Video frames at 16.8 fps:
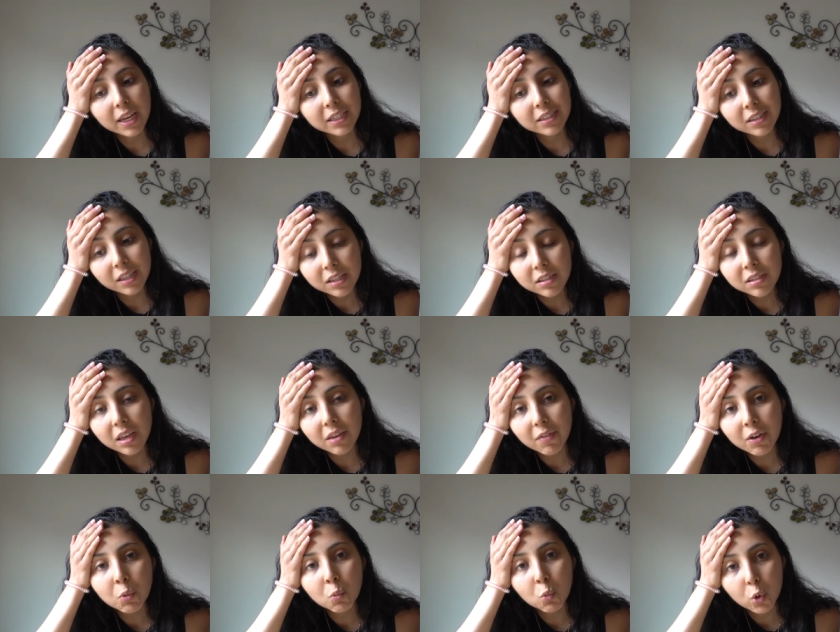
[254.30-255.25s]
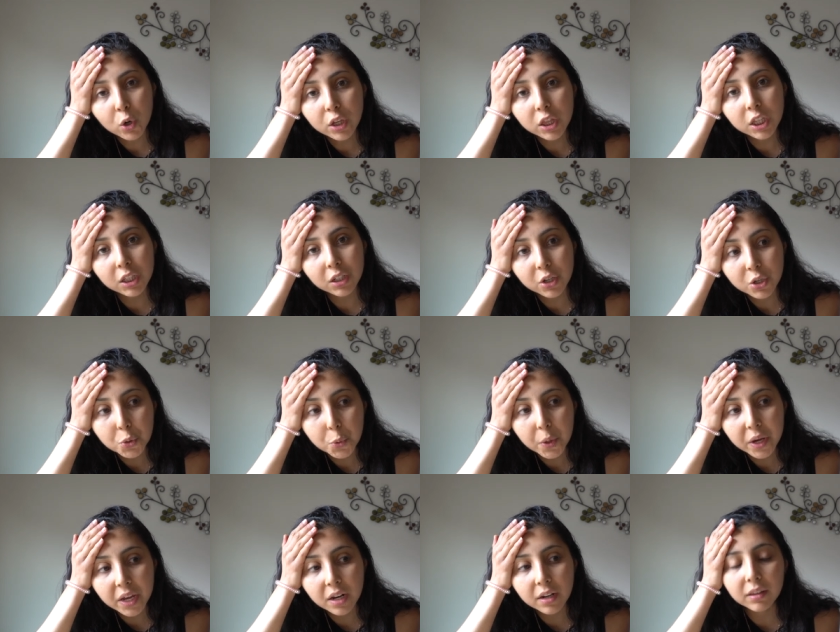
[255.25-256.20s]
is this even worth
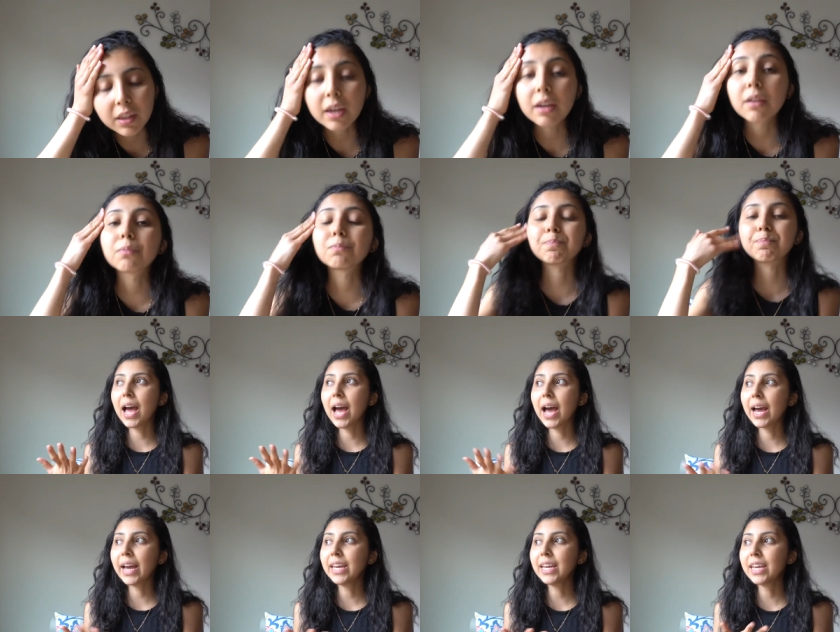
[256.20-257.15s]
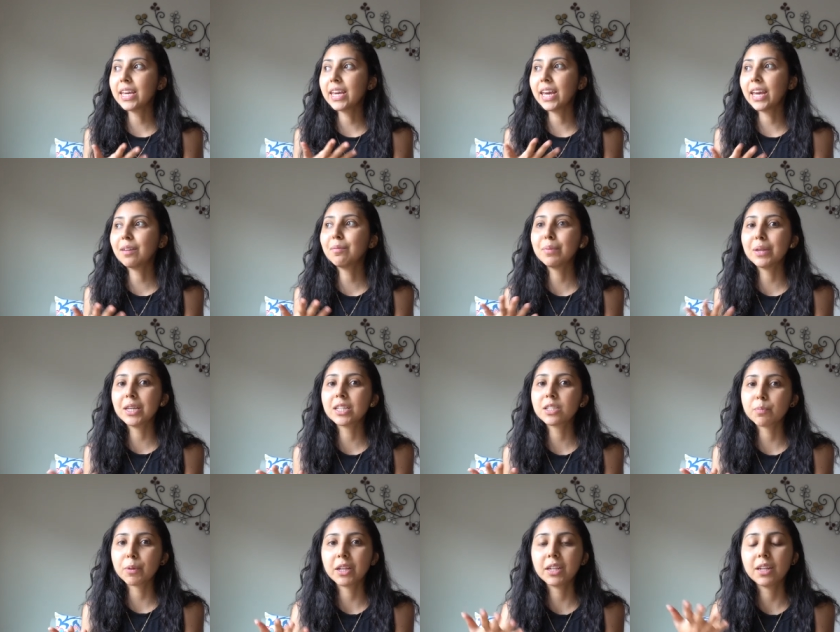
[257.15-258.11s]
doing? Like, I can be
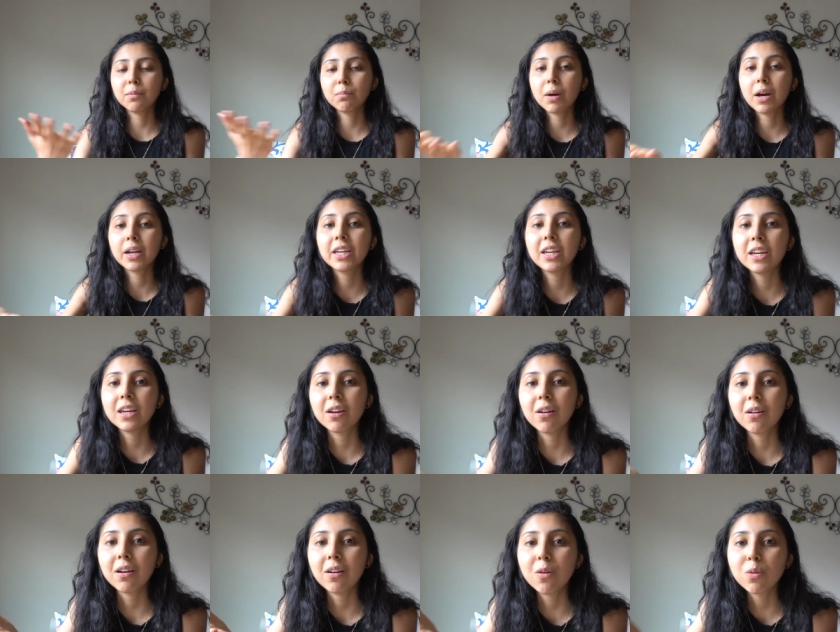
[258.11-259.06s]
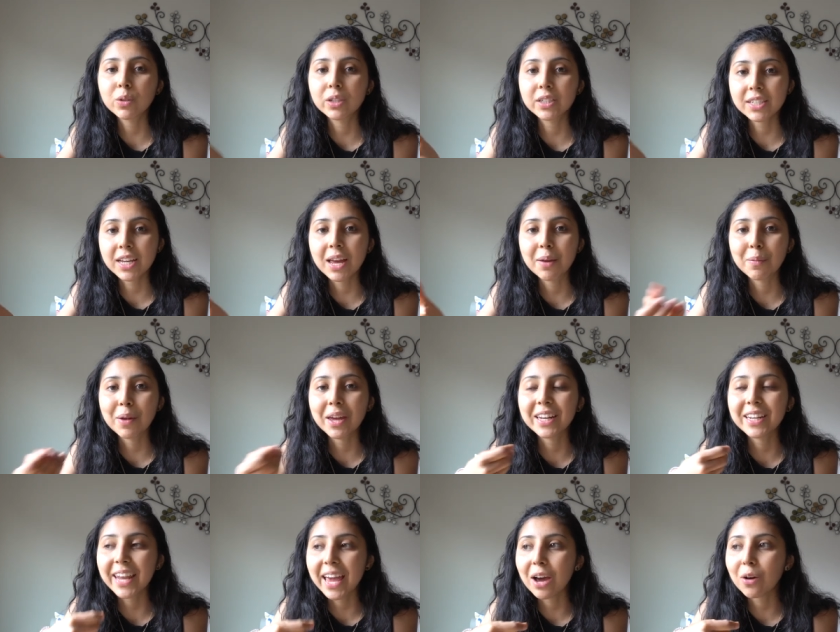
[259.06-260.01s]
spending money all the time.
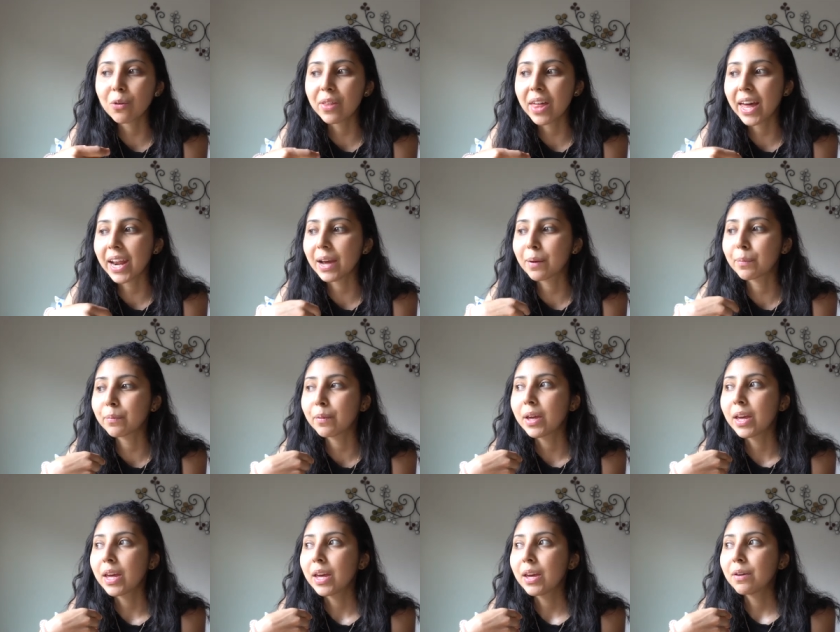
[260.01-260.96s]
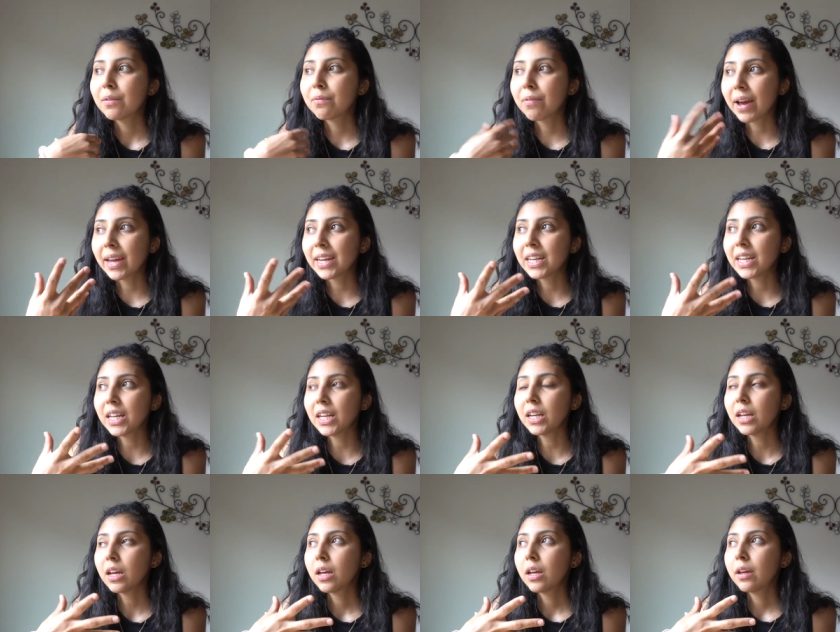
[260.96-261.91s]
And now that I'm
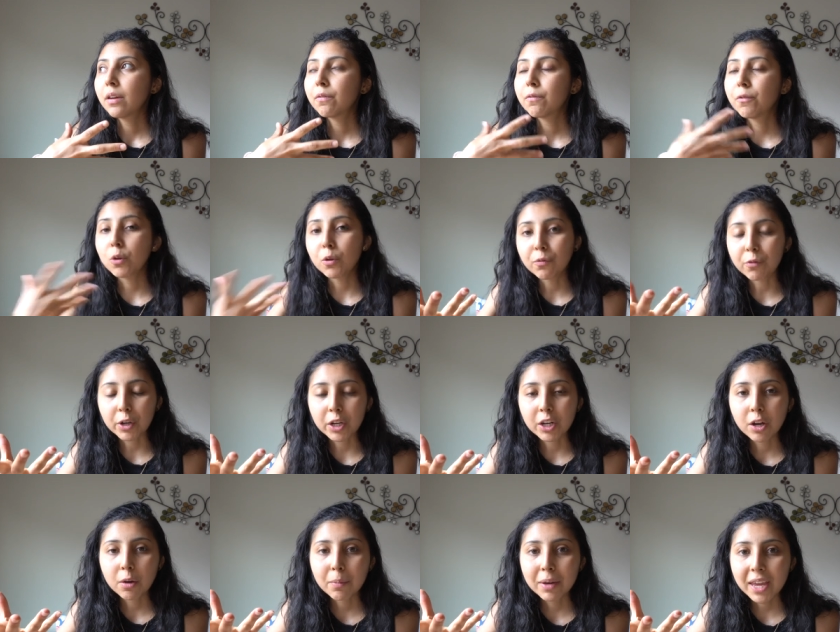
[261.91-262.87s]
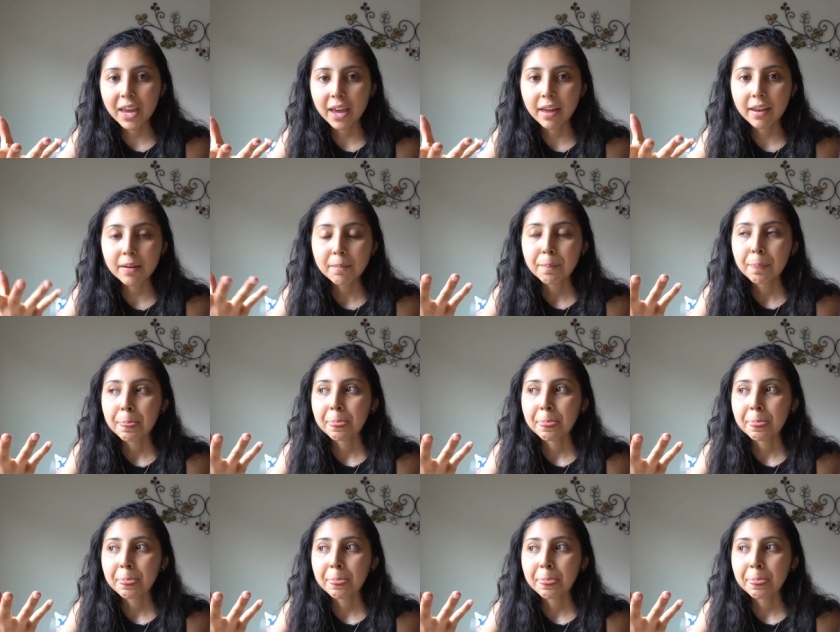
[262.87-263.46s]
finding food freedom again,